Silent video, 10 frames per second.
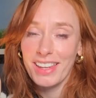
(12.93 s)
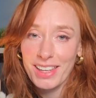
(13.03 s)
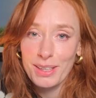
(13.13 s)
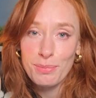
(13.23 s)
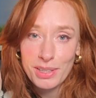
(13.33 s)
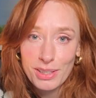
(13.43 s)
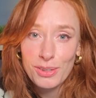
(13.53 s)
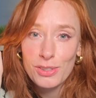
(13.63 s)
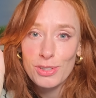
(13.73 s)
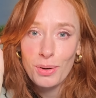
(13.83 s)
They can be
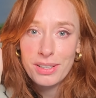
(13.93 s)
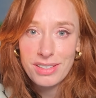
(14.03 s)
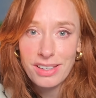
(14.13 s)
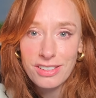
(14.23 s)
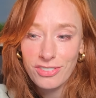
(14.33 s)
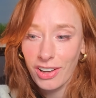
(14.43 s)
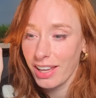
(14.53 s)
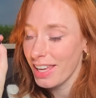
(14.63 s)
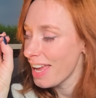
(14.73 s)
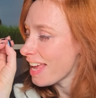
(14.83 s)
used to identify
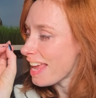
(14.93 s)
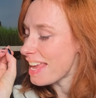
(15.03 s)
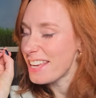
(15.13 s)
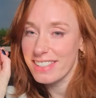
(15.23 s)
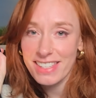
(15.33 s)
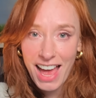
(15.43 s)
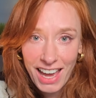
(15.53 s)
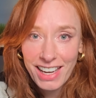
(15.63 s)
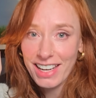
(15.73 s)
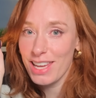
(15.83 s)

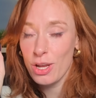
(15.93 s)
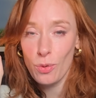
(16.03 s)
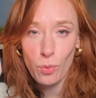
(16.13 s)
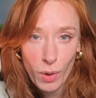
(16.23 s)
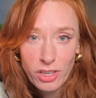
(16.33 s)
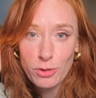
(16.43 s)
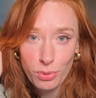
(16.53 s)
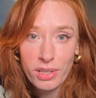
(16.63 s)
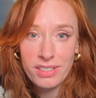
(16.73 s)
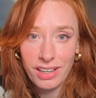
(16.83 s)
exactly which
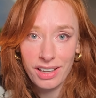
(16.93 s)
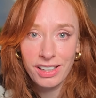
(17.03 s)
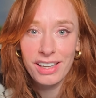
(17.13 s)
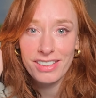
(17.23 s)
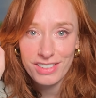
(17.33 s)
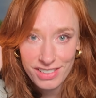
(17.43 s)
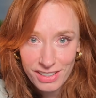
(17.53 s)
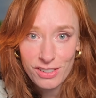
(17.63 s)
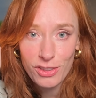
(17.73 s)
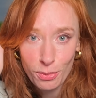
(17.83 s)
printer
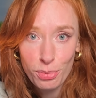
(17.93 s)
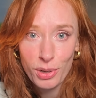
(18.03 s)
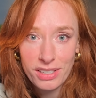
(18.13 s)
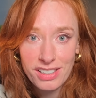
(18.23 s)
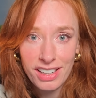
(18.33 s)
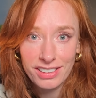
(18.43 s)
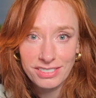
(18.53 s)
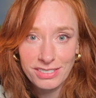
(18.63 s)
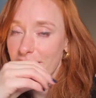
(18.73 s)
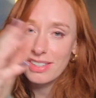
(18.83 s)
did the printing.
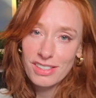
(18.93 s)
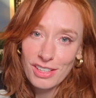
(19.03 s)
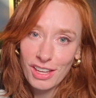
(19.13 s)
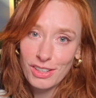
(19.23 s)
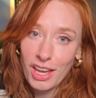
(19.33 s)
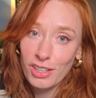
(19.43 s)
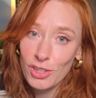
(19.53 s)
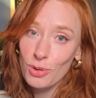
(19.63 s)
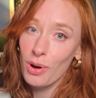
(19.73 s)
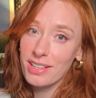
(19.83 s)
This isn't a
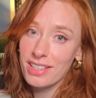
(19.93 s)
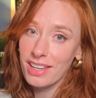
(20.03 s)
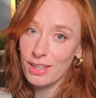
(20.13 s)
new idea.